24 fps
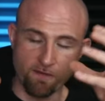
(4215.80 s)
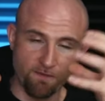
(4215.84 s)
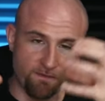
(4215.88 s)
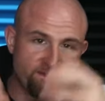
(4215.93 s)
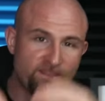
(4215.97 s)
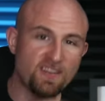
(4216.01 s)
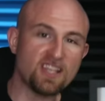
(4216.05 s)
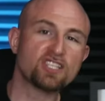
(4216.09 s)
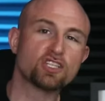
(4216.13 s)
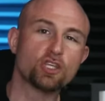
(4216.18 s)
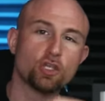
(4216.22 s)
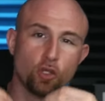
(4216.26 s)

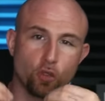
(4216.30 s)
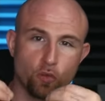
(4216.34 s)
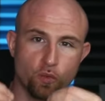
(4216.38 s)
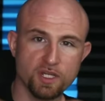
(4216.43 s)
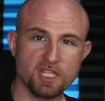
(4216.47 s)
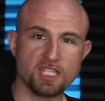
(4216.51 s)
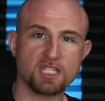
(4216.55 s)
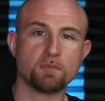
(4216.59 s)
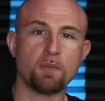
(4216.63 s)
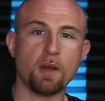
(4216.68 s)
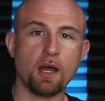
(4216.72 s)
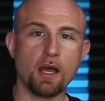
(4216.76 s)
fiscal
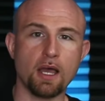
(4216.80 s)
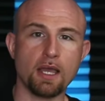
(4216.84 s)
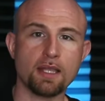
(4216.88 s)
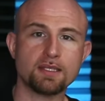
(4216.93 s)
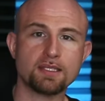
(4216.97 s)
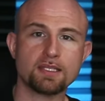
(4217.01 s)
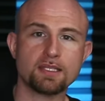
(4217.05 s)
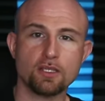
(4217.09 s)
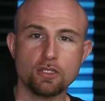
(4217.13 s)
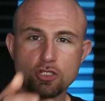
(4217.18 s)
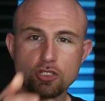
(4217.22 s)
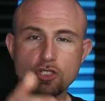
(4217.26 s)

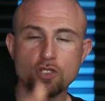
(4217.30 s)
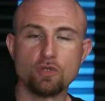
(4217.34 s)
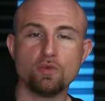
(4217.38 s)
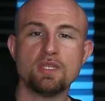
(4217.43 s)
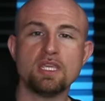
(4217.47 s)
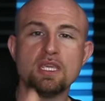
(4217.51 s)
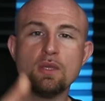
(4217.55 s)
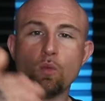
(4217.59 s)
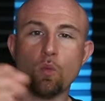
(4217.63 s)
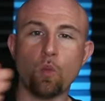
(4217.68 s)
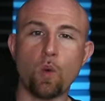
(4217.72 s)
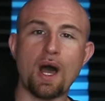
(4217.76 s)
response to
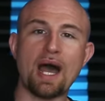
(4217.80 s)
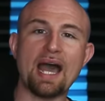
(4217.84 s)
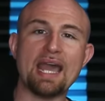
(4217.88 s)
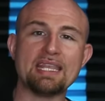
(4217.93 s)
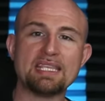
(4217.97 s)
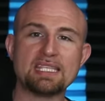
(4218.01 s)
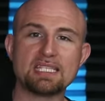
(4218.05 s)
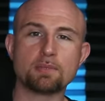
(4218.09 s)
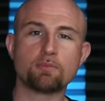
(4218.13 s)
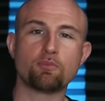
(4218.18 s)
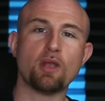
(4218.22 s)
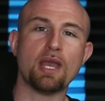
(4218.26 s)
the
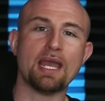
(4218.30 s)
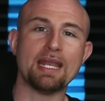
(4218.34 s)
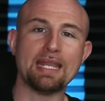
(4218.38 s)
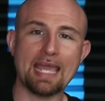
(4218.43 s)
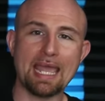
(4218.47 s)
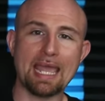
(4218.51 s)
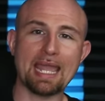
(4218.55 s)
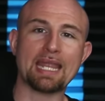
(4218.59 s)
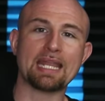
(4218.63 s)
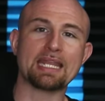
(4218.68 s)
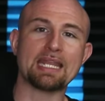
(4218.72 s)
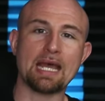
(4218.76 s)
widespread
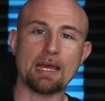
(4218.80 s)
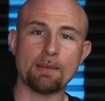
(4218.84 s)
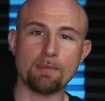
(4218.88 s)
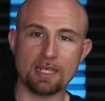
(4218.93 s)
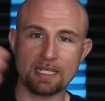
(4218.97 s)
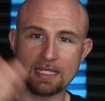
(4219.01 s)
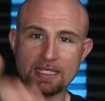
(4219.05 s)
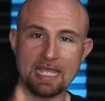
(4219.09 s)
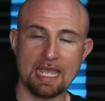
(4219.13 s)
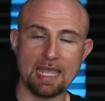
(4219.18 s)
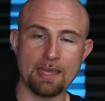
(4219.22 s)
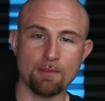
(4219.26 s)

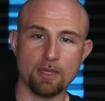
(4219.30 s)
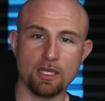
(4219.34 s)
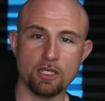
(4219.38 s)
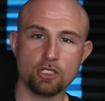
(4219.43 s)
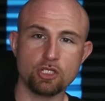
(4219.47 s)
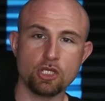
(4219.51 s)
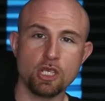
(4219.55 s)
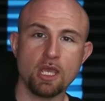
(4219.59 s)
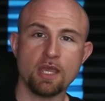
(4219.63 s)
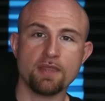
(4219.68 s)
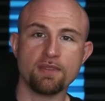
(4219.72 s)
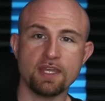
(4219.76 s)
economic
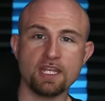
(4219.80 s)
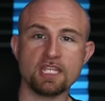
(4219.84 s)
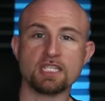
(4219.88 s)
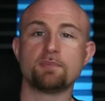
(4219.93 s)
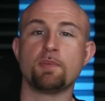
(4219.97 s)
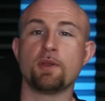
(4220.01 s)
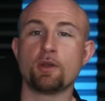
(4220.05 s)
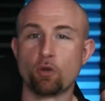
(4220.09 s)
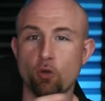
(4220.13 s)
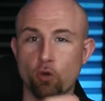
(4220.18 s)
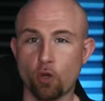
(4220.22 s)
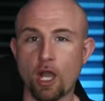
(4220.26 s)
damage that has
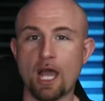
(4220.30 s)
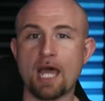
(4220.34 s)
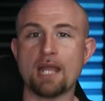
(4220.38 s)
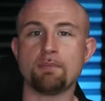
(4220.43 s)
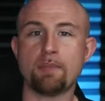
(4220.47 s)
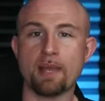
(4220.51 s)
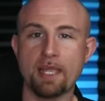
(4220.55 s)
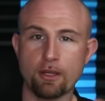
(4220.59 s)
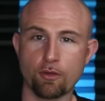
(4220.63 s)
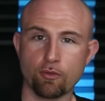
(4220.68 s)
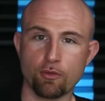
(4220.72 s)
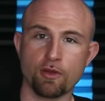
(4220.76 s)
been wrought
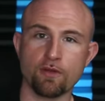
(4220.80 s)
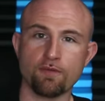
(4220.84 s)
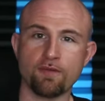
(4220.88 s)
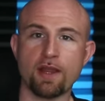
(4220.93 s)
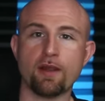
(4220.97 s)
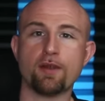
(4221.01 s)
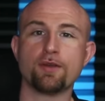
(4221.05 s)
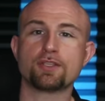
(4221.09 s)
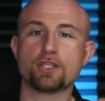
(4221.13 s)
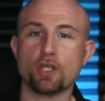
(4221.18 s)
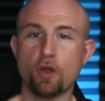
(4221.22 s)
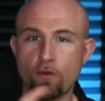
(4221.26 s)
by
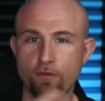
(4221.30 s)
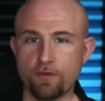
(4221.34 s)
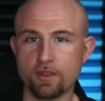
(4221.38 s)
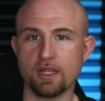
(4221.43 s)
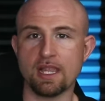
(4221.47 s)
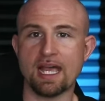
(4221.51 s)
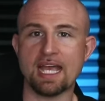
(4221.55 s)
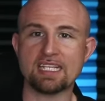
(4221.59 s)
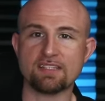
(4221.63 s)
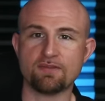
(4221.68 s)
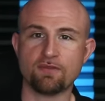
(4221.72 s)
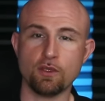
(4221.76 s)
coronavirus over the
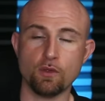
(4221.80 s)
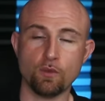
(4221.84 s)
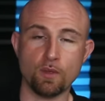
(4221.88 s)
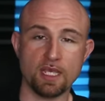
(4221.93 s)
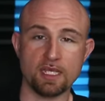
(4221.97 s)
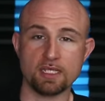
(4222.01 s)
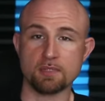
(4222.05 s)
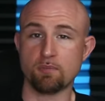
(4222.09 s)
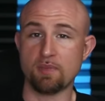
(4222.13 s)
last few weeks.